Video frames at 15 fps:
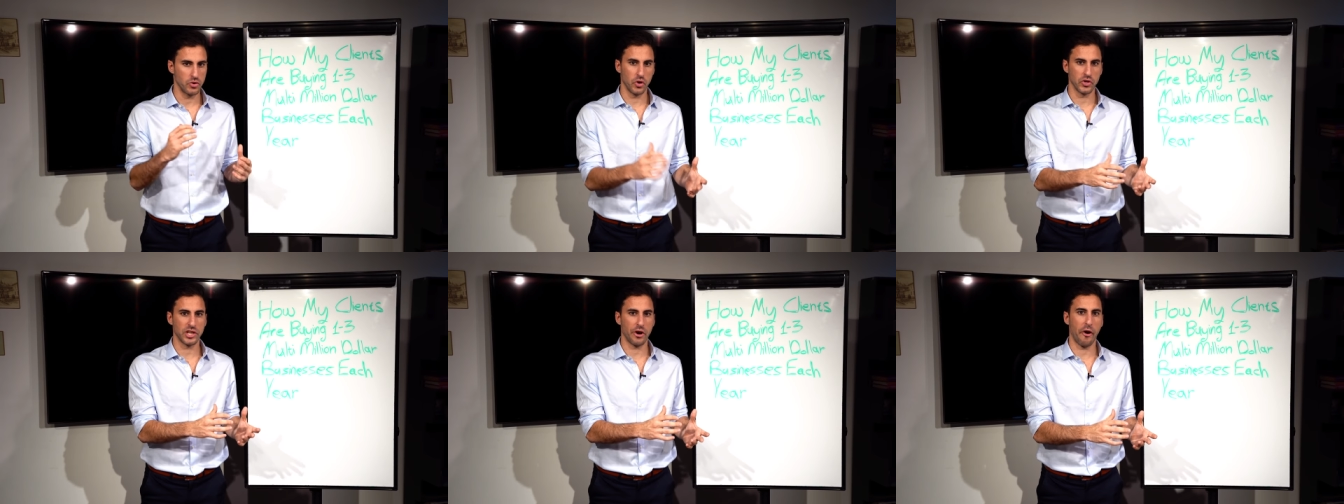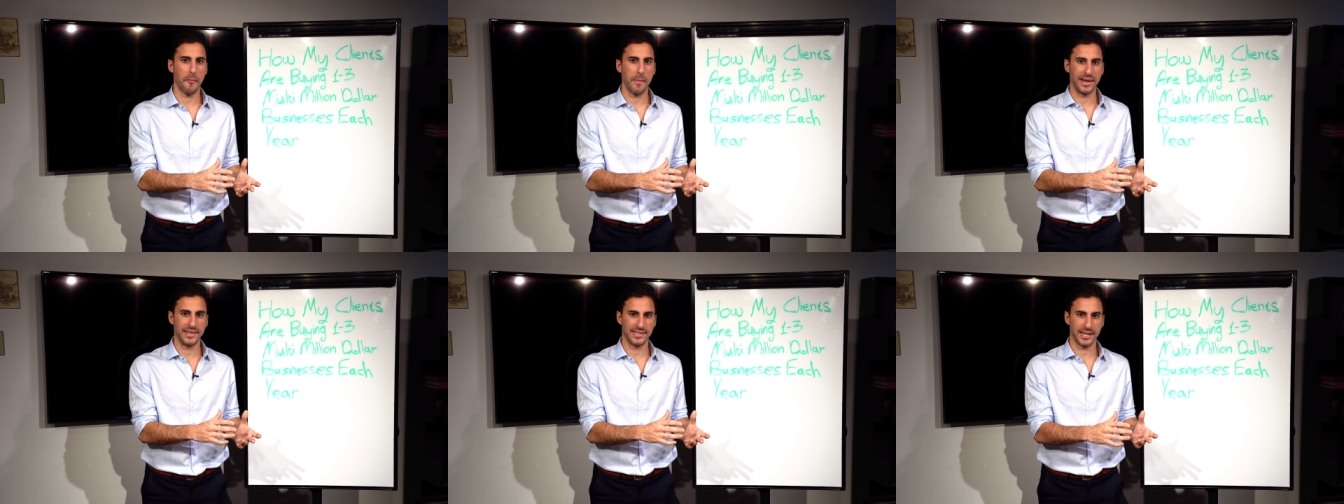Those are our
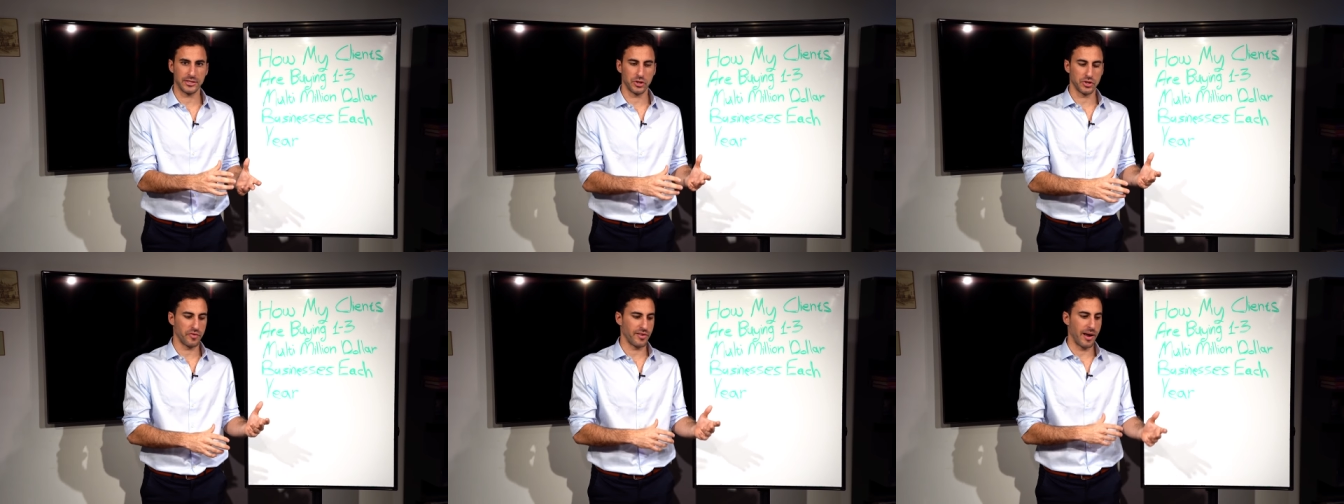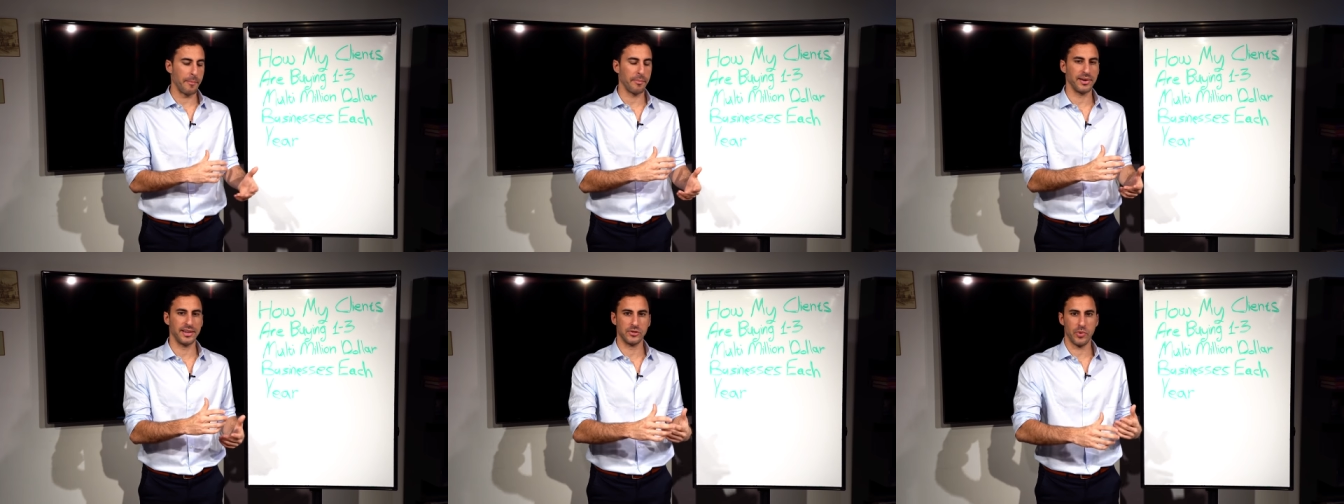main sectors of
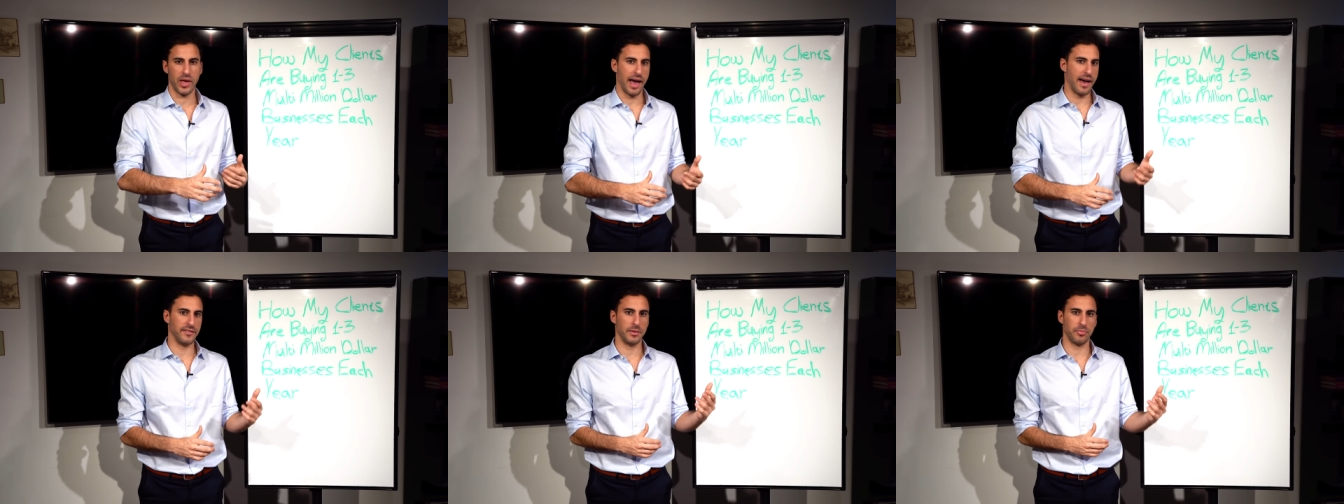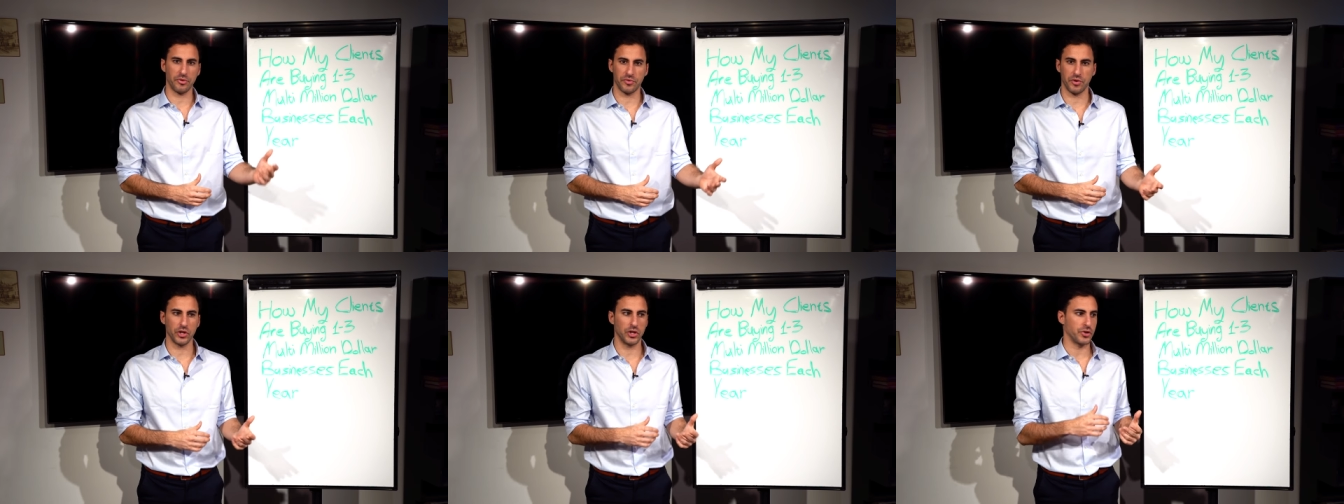companies we have in the
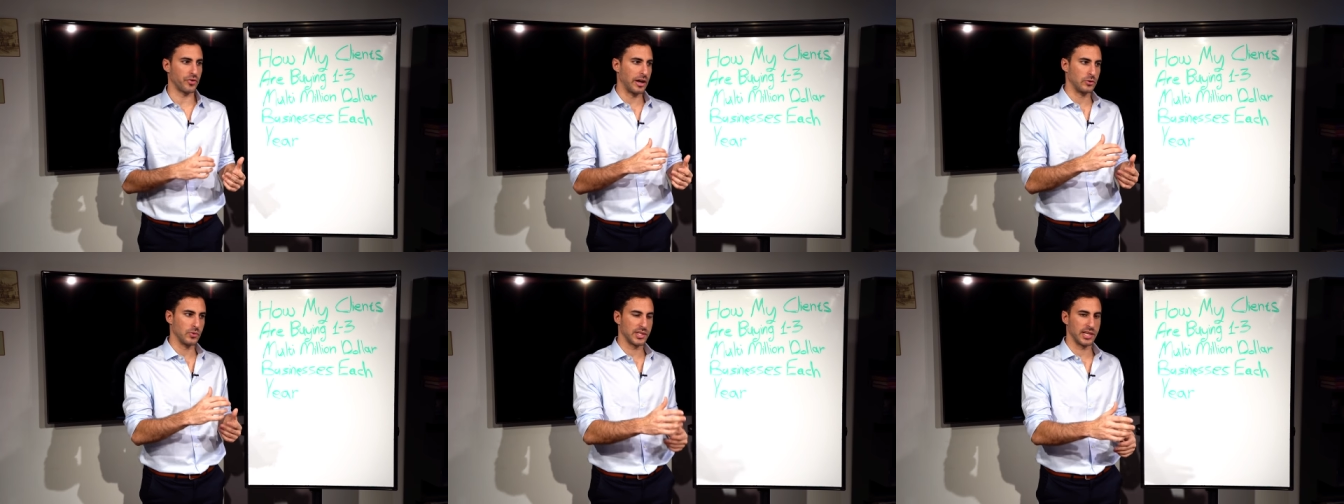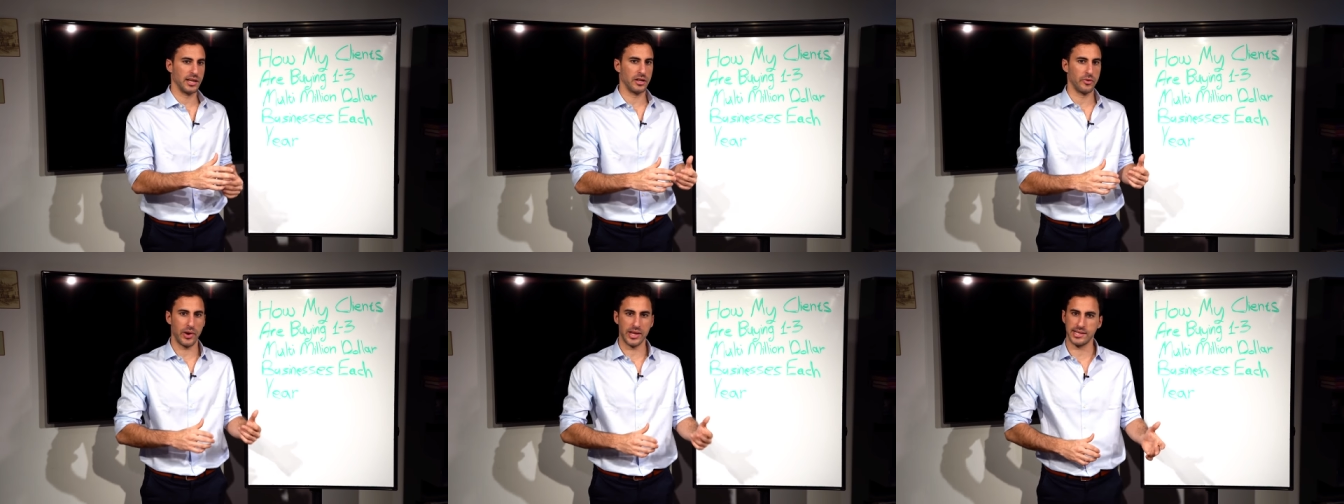portfolio trying to
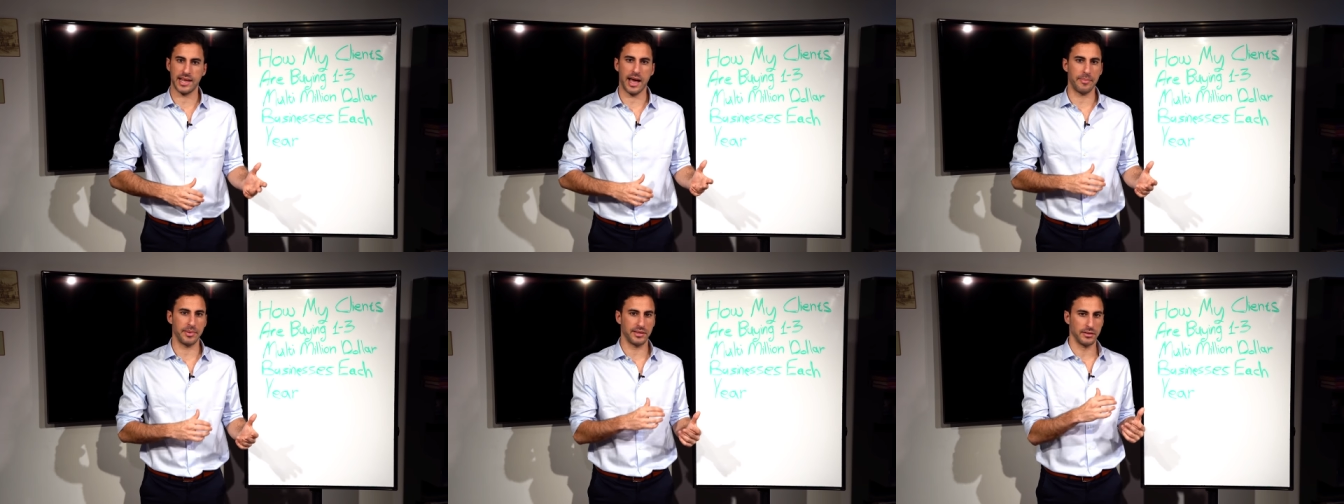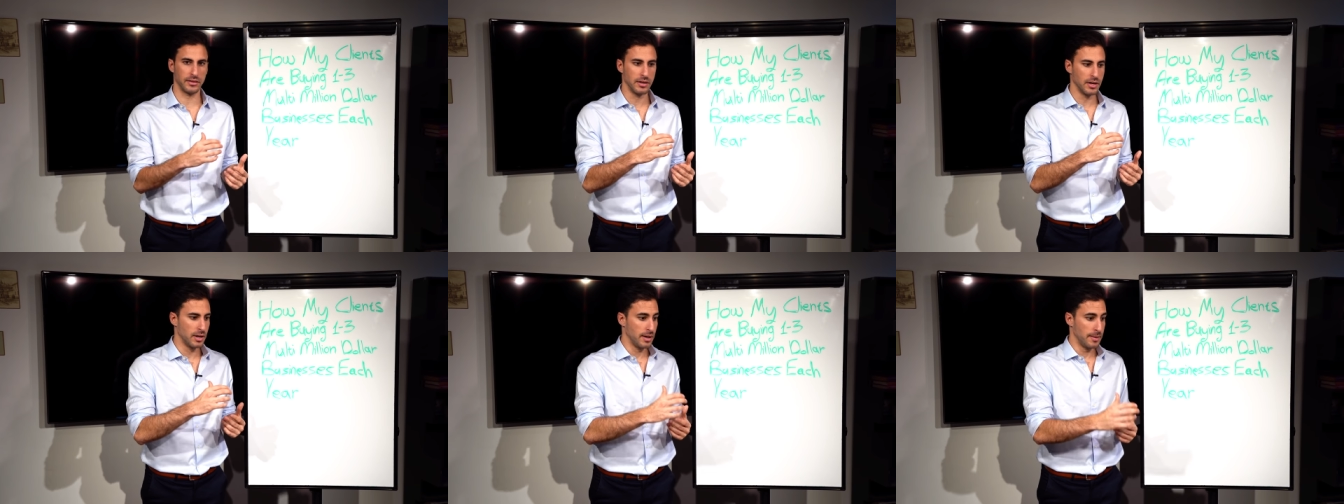sell, raise capital,